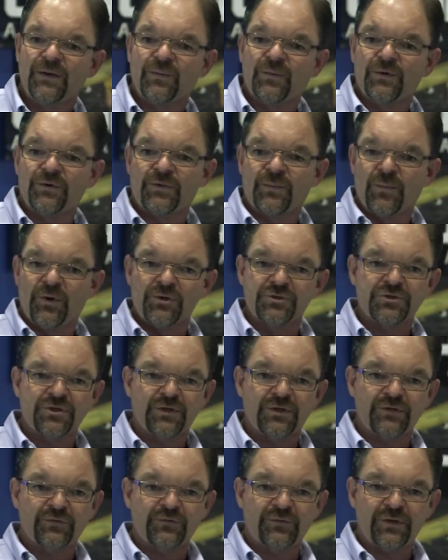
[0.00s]
with the motion
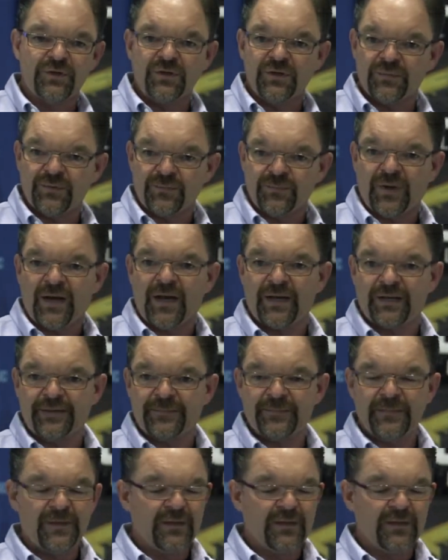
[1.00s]
of the human body.